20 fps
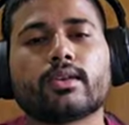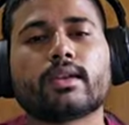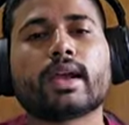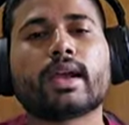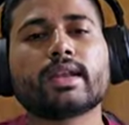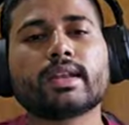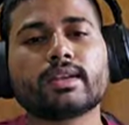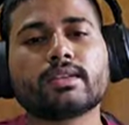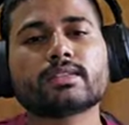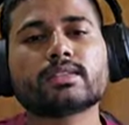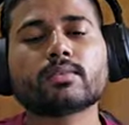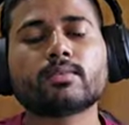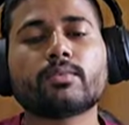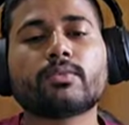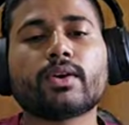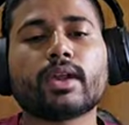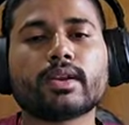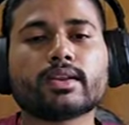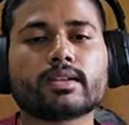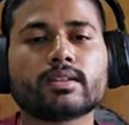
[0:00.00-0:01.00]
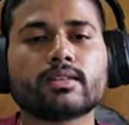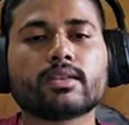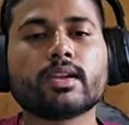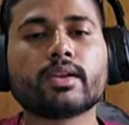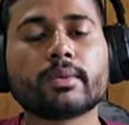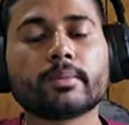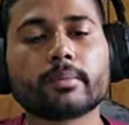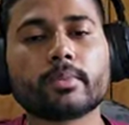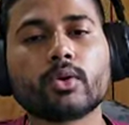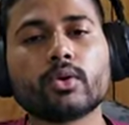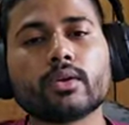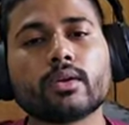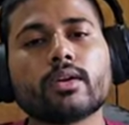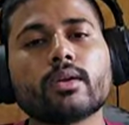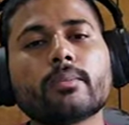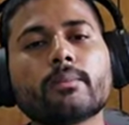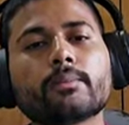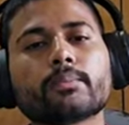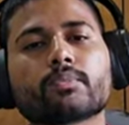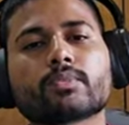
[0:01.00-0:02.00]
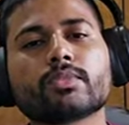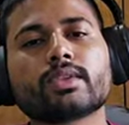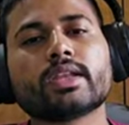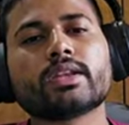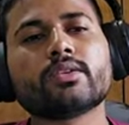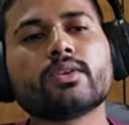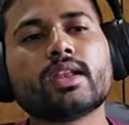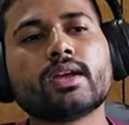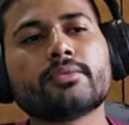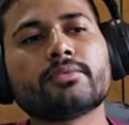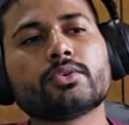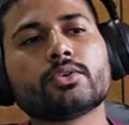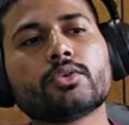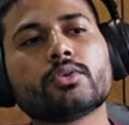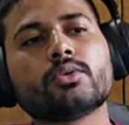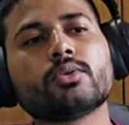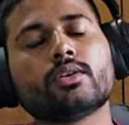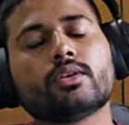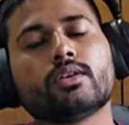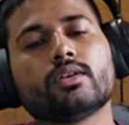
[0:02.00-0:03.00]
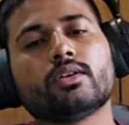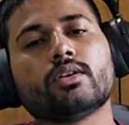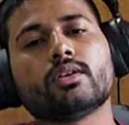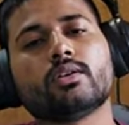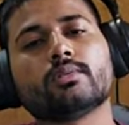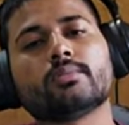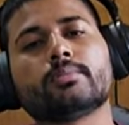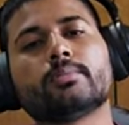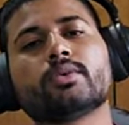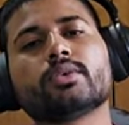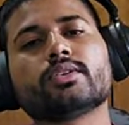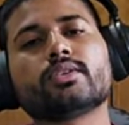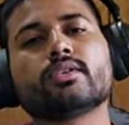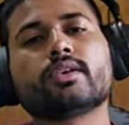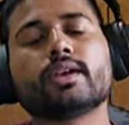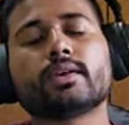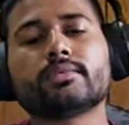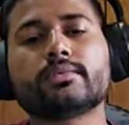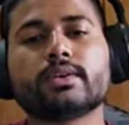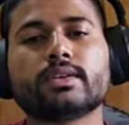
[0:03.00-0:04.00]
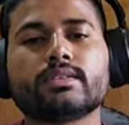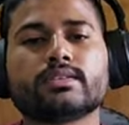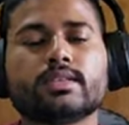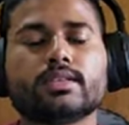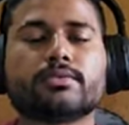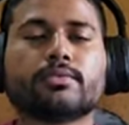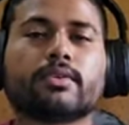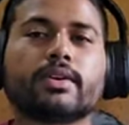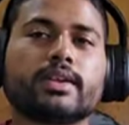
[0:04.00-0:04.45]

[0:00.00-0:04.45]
writing some fact in the report, then you will have to put references. For